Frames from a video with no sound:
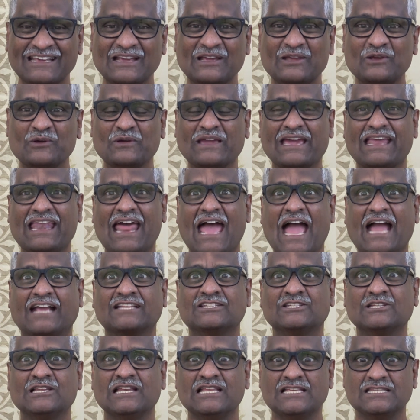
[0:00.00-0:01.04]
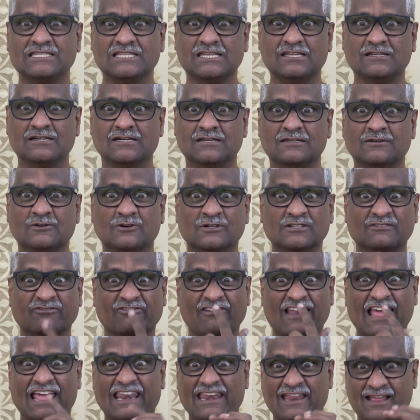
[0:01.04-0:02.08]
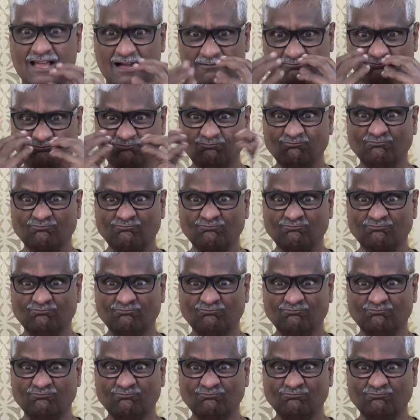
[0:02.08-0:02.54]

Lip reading: You can actually see your nose flaring up.